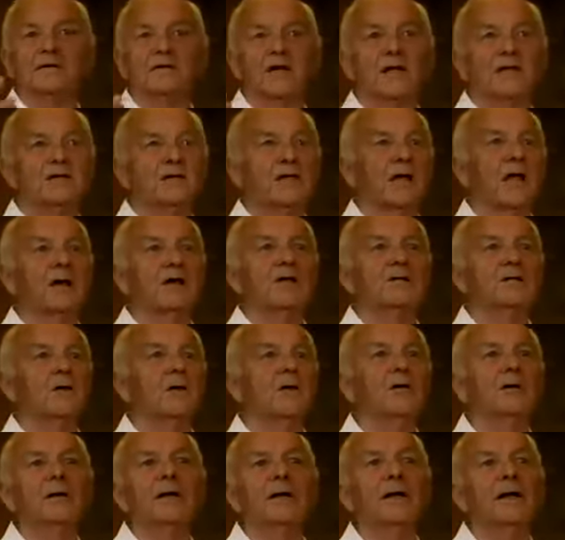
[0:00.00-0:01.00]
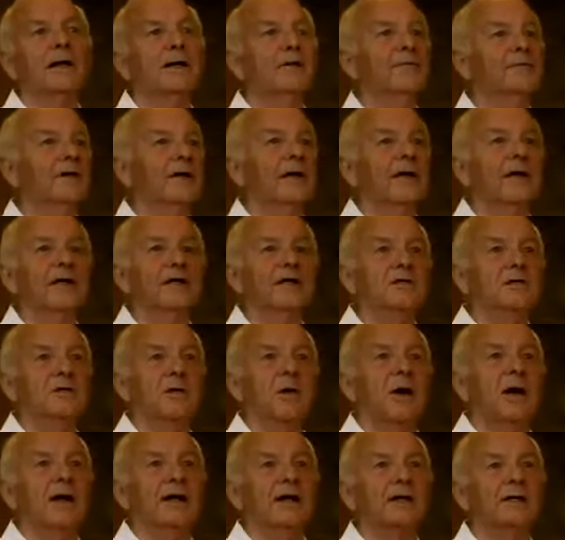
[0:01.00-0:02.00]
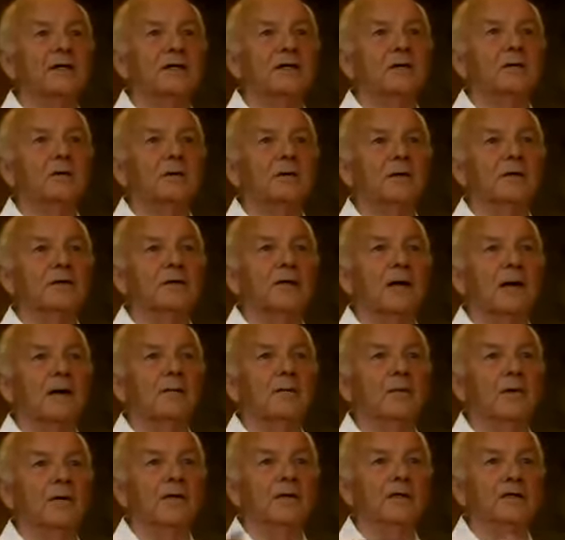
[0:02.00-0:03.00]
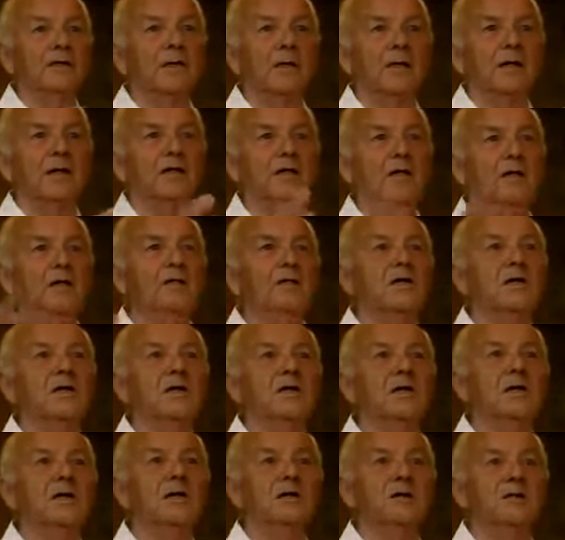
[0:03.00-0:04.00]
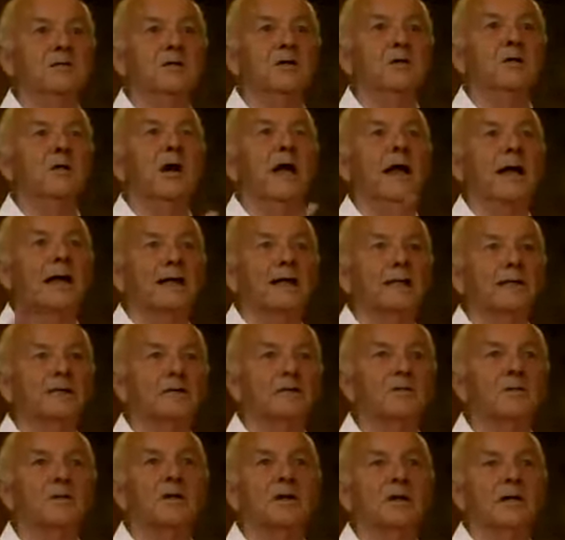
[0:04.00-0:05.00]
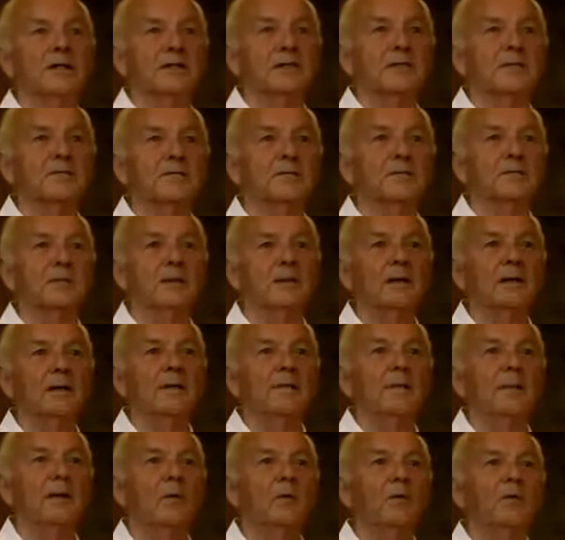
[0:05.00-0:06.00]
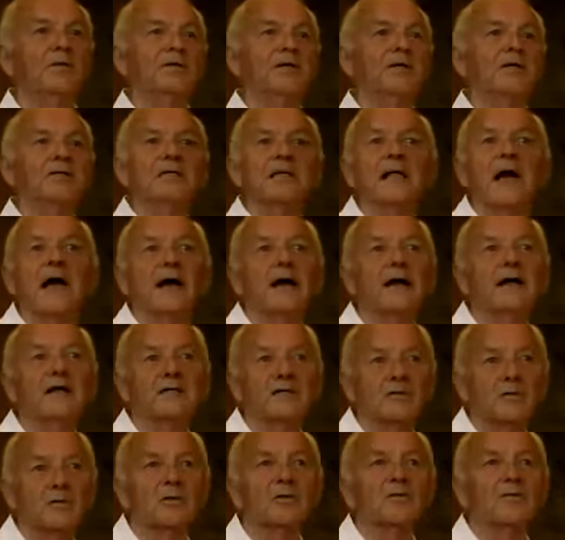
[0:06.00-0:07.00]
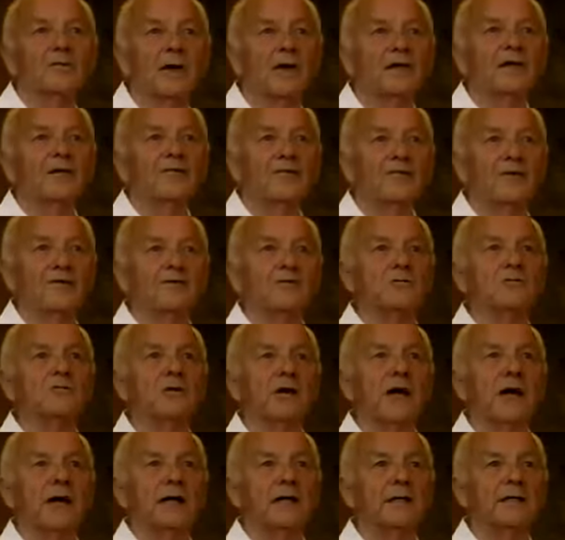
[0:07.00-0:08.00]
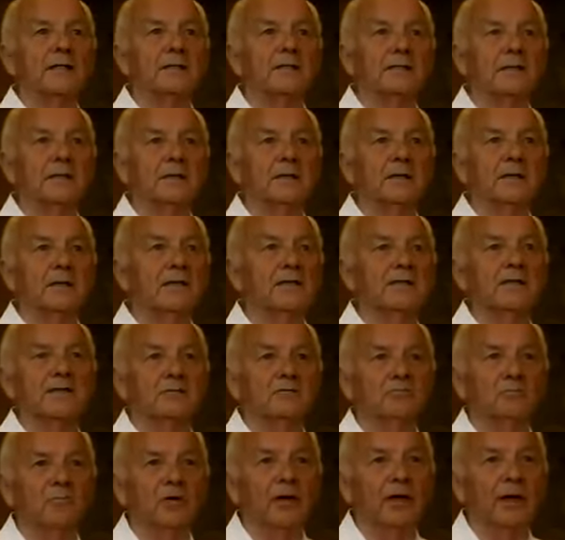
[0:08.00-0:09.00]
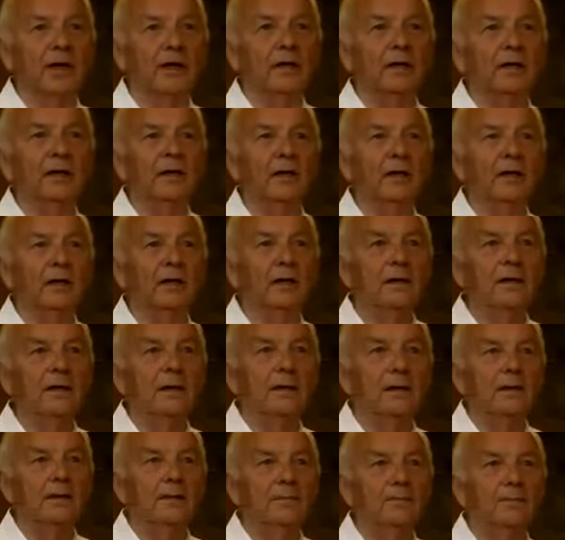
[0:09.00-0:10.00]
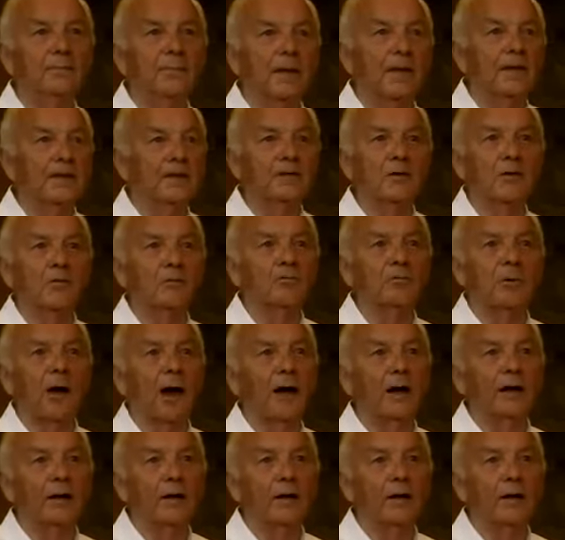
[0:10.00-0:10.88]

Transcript: just goes on living in duality all the time, in a dualism, which is like a sort of artificial reality. It isn't real. It's not,